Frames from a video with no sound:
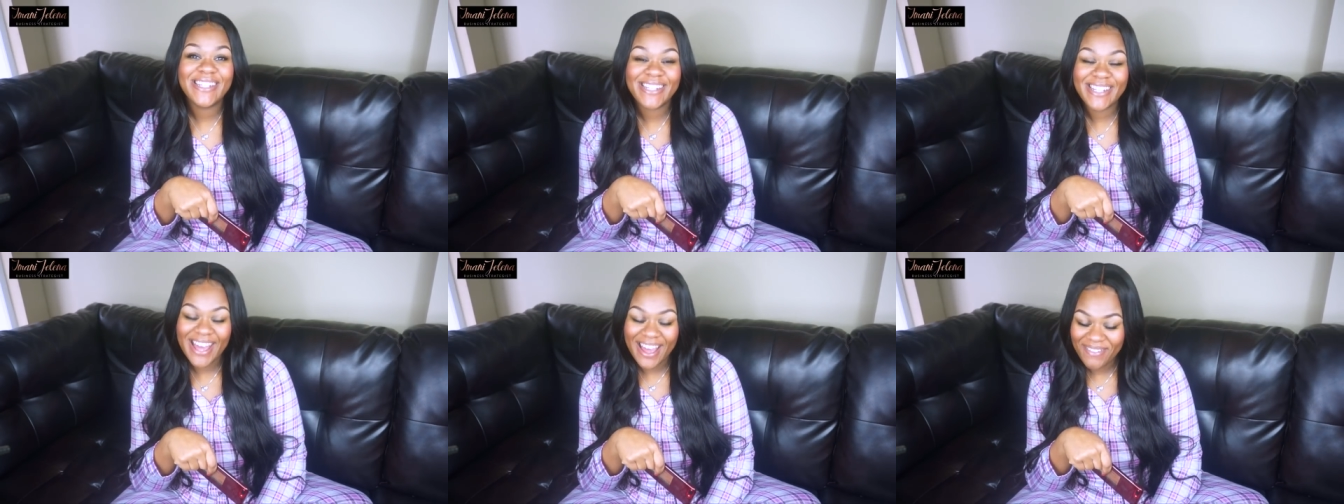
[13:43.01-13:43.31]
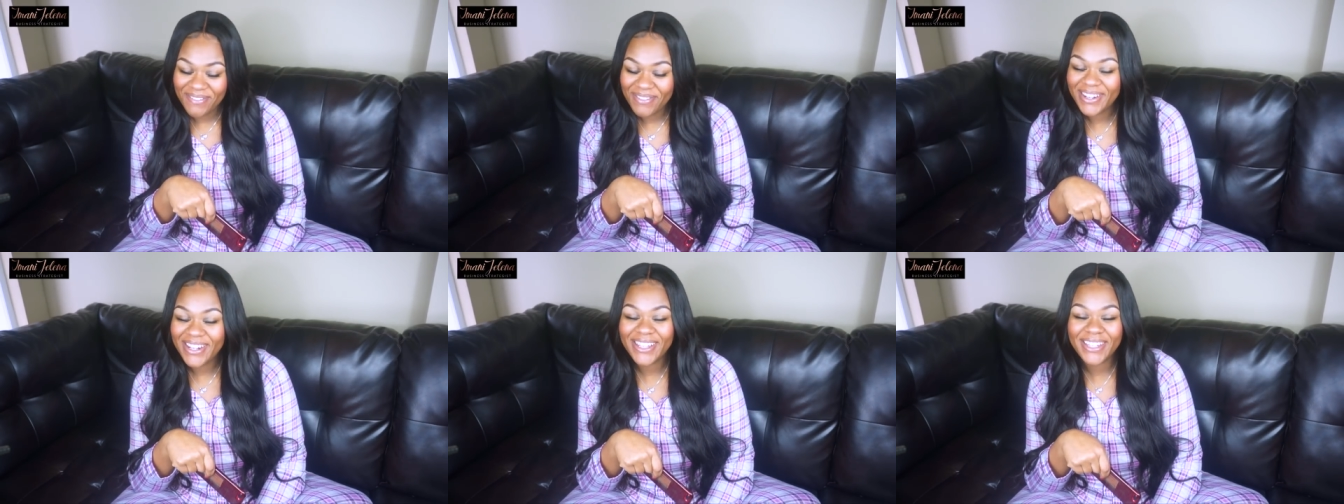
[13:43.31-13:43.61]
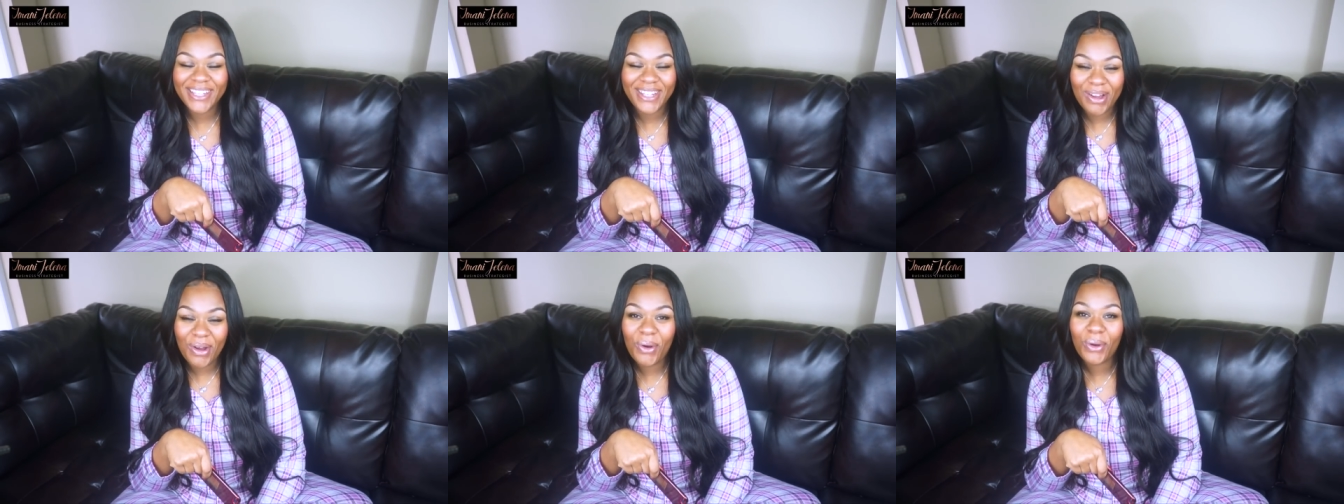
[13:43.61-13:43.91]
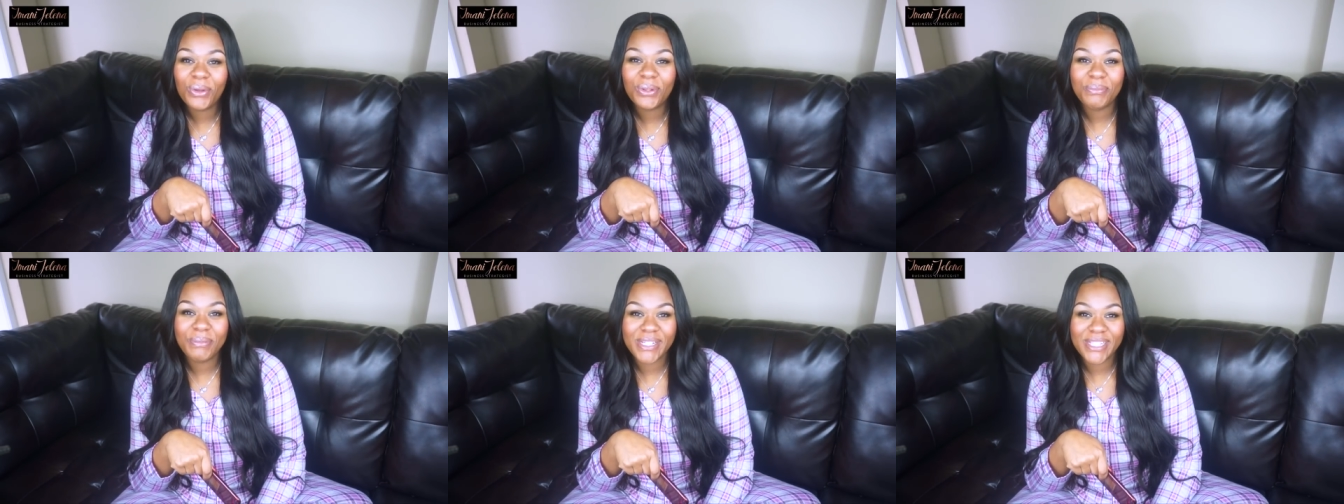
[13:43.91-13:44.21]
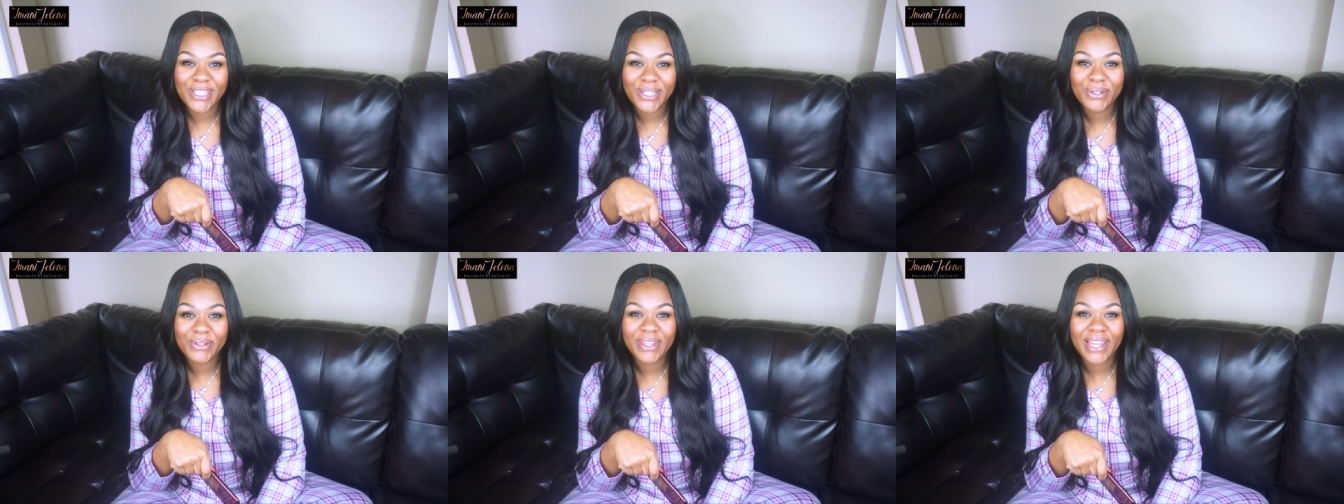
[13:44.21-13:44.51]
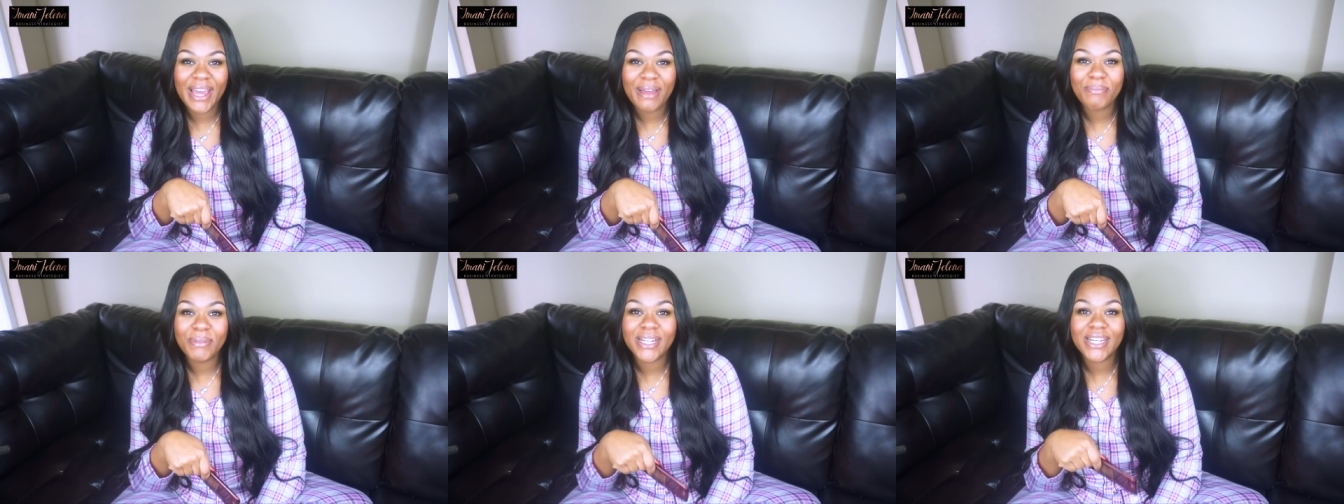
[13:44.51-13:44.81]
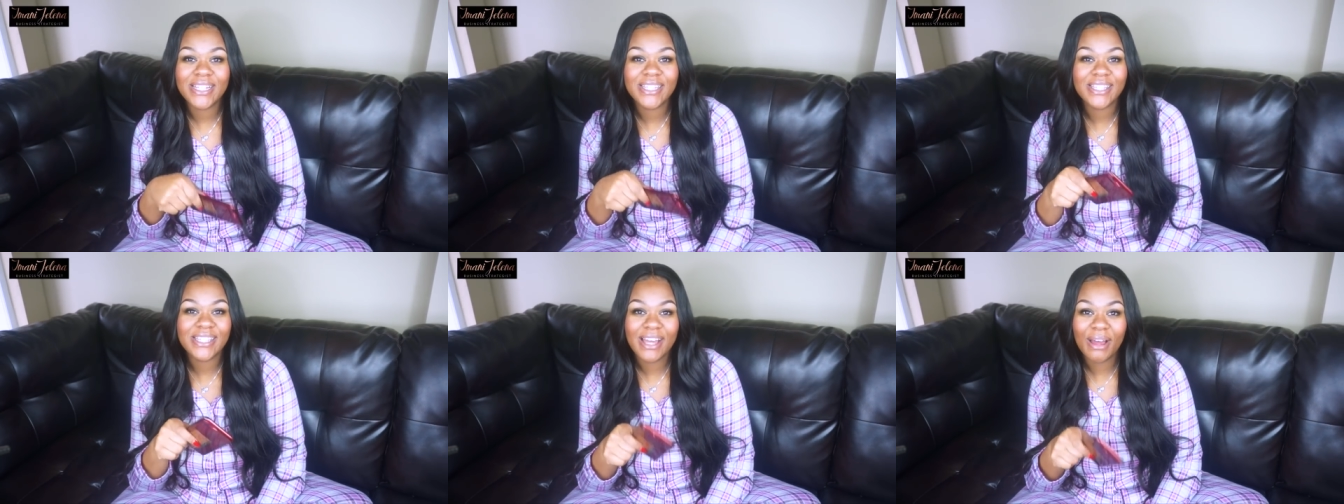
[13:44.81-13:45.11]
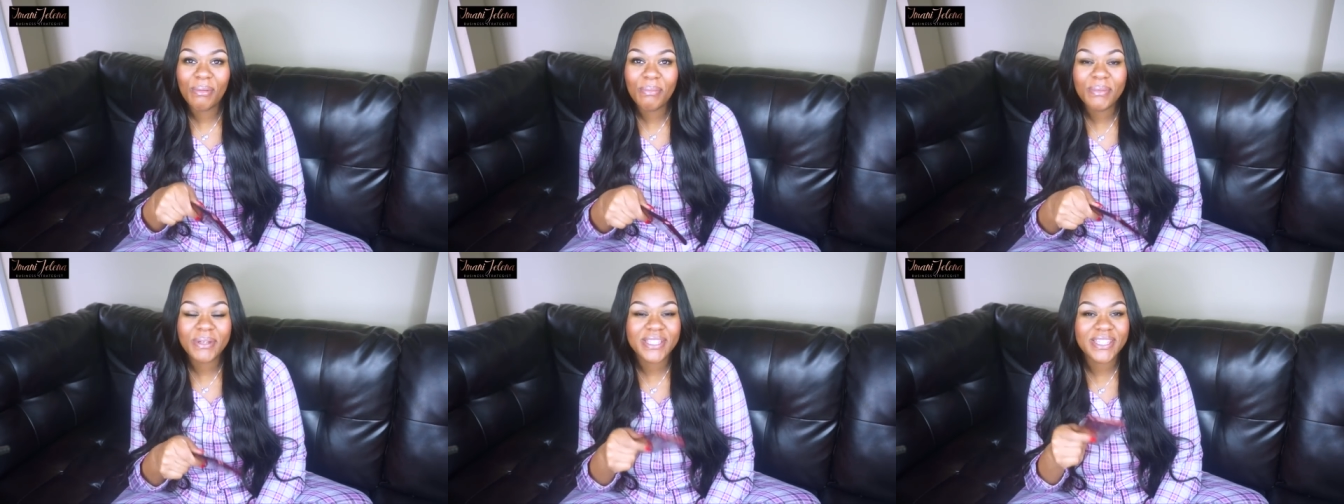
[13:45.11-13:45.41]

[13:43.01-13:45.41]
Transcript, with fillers: definitely hold me to that because some